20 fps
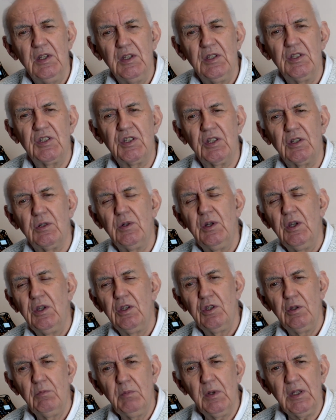So
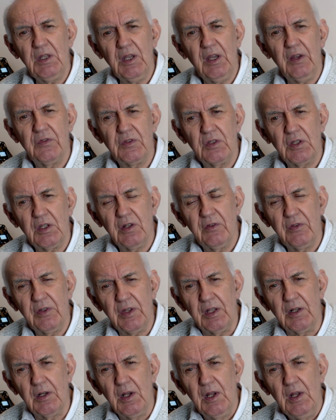you may have to go for
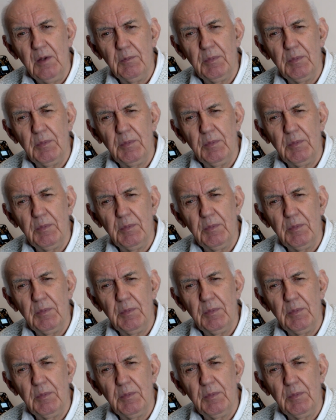that.